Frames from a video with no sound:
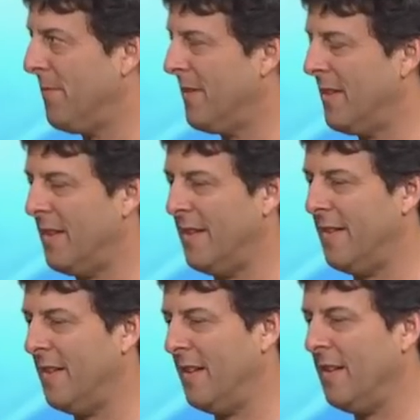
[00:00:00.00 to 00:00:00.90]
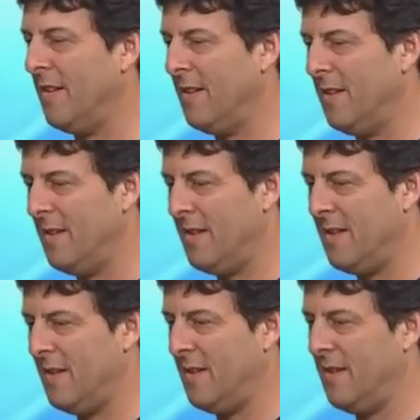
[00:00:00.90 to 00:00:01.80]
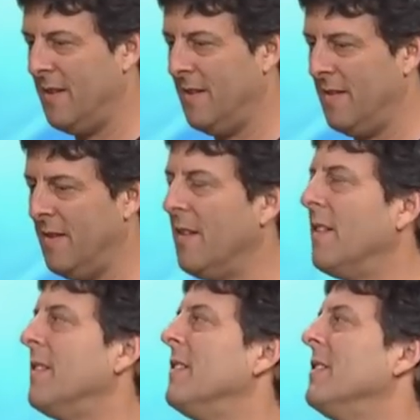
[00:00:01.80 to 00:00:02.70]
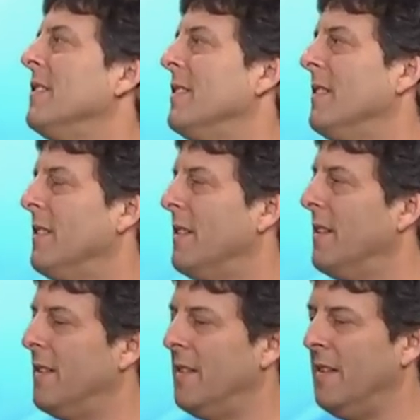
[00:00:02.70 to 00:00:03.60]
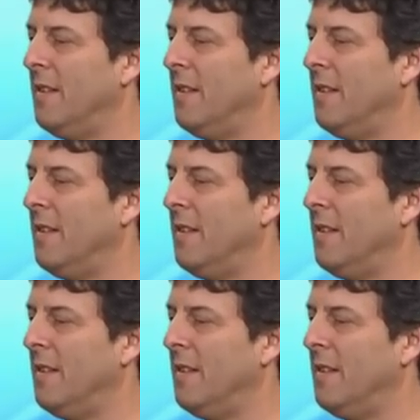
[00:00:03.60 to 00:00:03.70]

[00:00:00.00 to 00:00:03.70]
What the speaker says: No words are spoken by the person on screen.